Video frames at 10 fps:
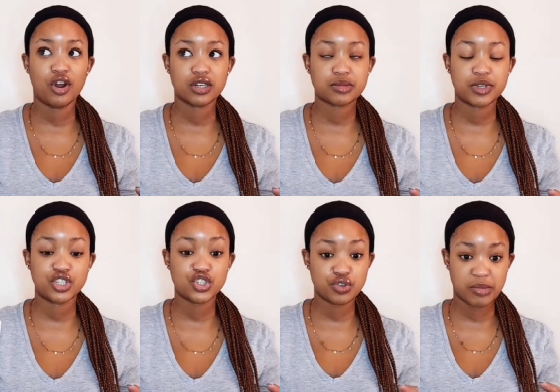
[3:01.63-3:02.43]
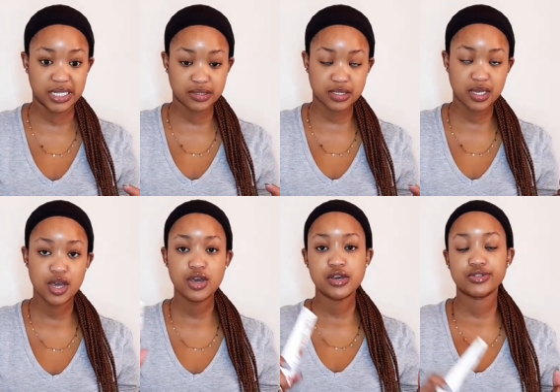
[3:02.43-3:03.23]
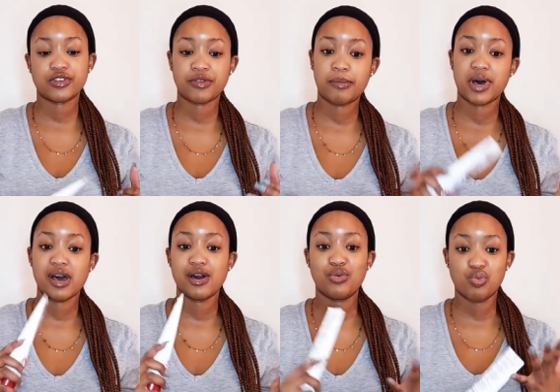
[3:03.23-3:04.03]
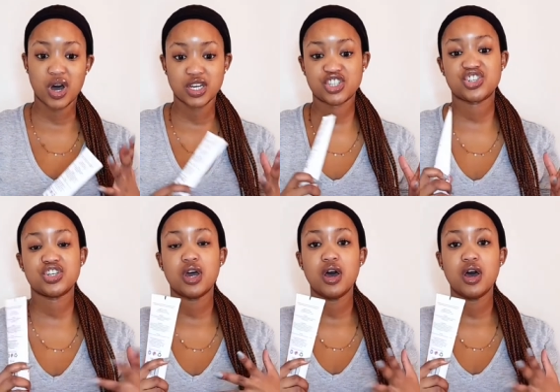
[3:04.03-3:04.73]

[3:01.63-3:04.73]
last me two months. So if I buy a wash,